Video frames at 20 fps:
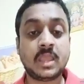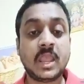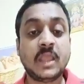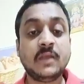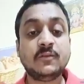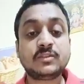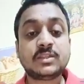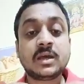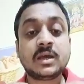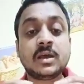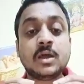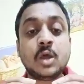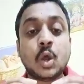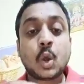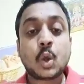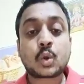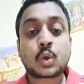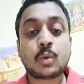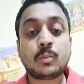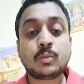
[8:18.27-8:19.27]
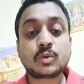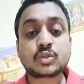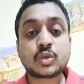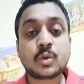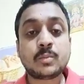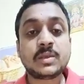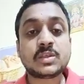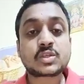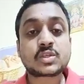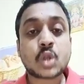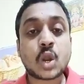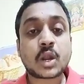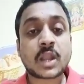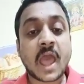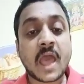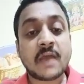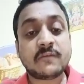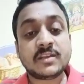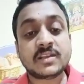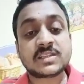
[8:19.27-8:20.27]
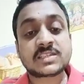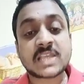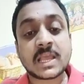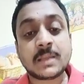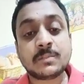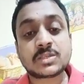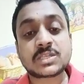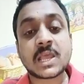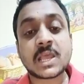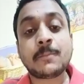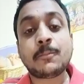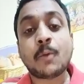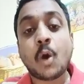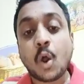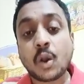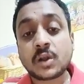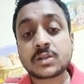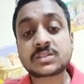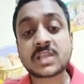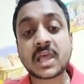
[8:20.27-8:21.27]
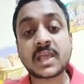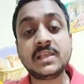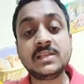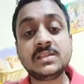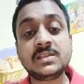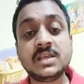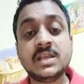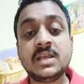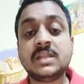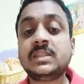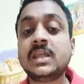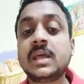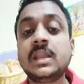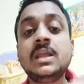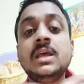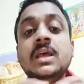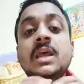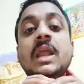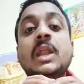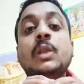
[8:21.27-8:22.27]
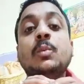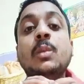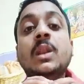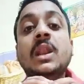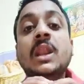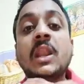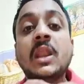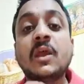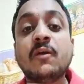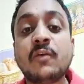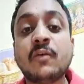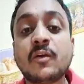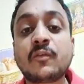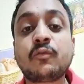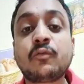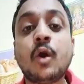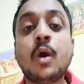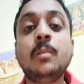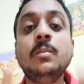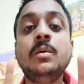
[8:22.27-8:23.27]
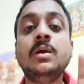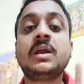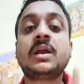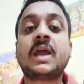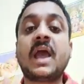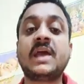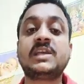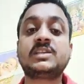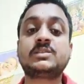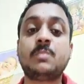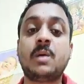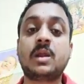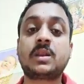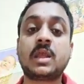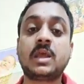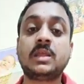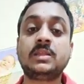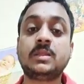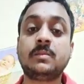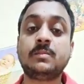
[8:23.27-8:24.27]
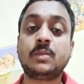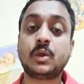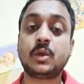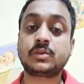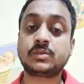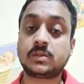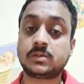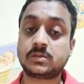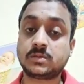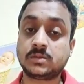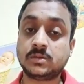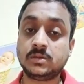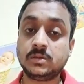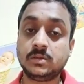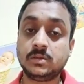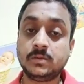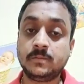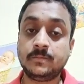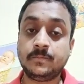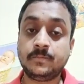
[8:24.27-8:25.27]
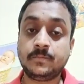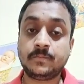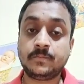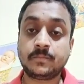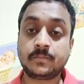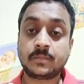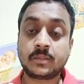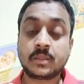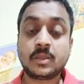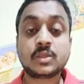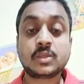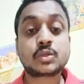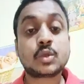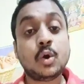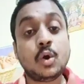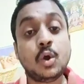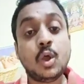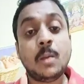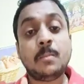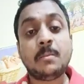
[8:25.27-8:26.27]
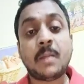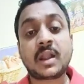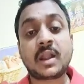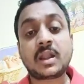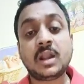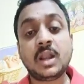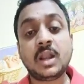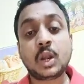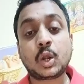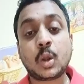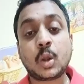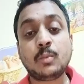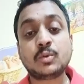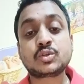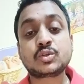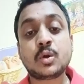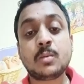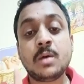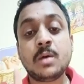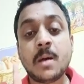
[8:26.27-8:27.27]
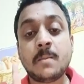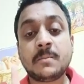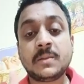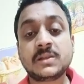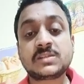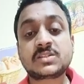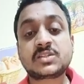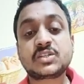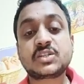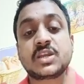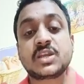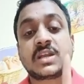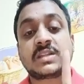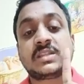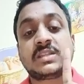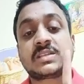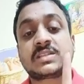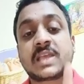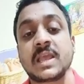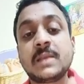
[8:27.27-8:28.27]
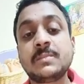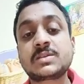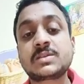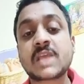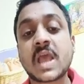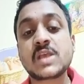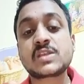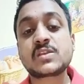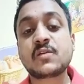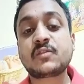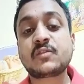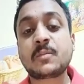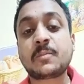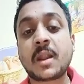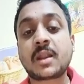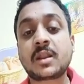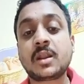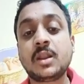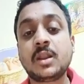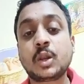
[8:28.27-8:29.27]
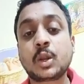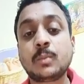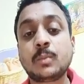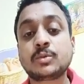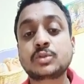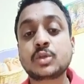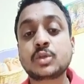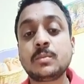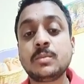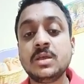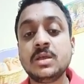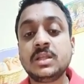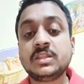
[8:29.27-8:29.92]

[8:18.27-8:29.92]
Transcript: If the chromosome is not having same shape or size, then it will never form chiasmata in the meiosis. So maternal chromosome must share the same size of the paternal chromosome,